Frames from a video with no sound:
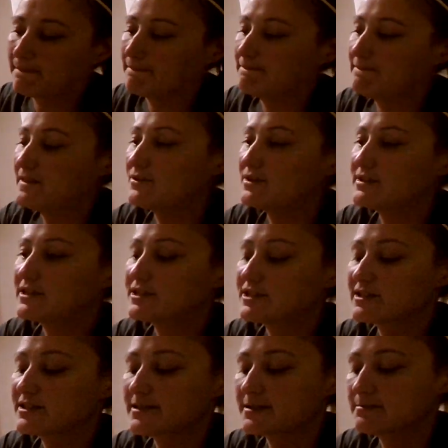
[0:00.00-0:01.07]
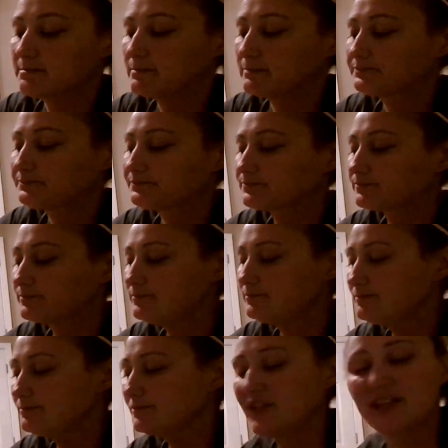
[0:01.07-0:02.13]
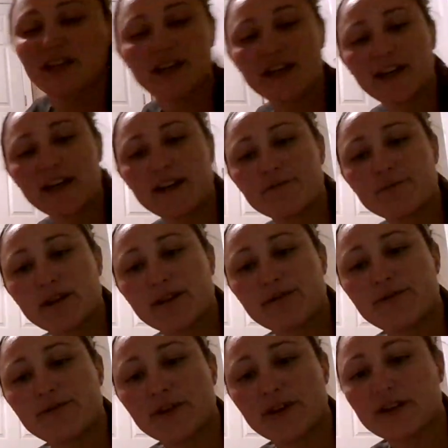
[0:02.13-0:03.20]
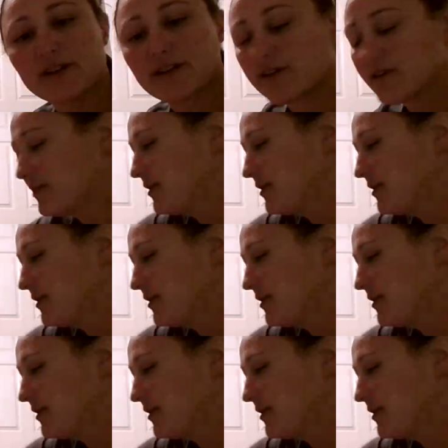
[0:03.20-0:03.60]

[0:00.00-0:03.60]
Now it touches. And I have my foot.